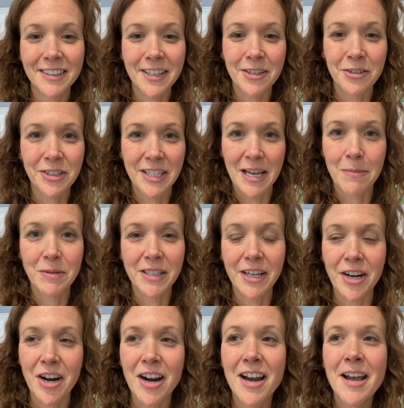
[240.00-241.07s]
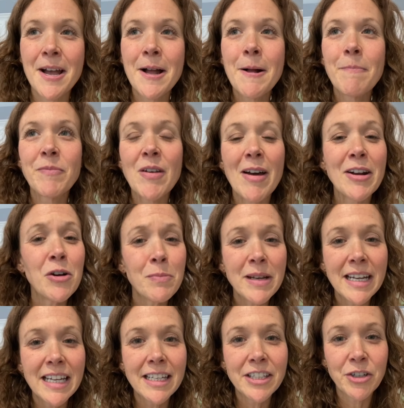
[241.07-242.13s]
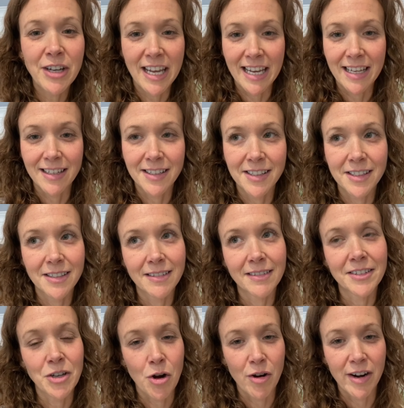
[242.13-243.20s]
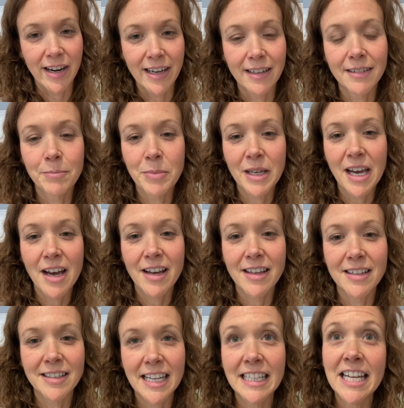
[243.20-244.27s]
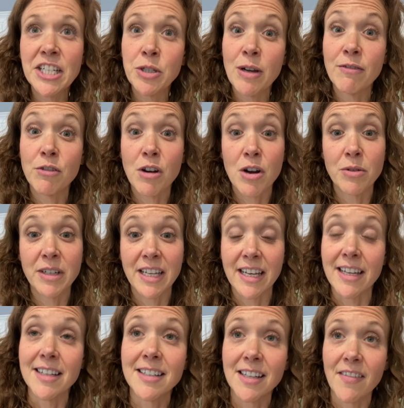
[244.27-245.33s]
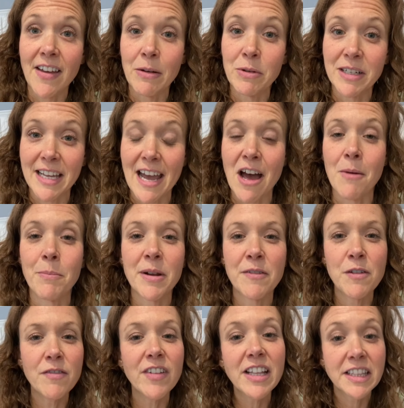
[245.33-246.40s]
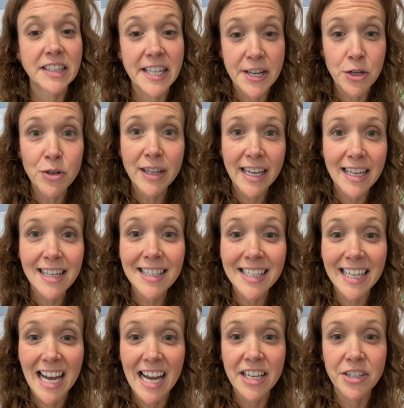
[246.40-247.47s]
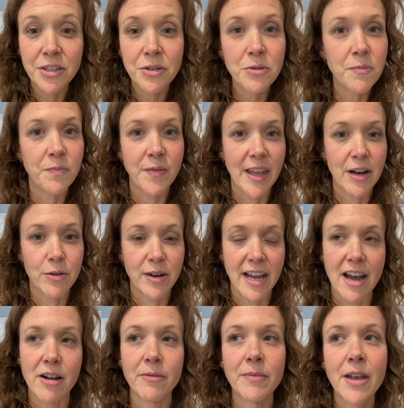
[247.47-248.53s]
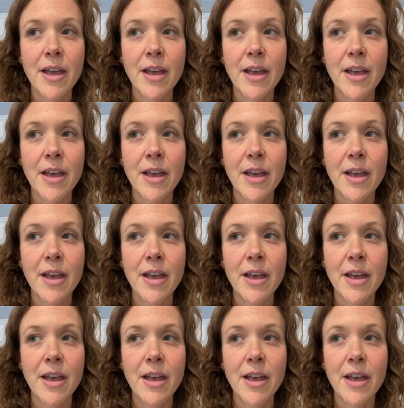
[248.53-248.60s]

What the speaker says: little tips here. Now, I don't mean your kids, sorry, because unless you have grown kids, then they would count. But if you have like little kids, like I do, they don't count.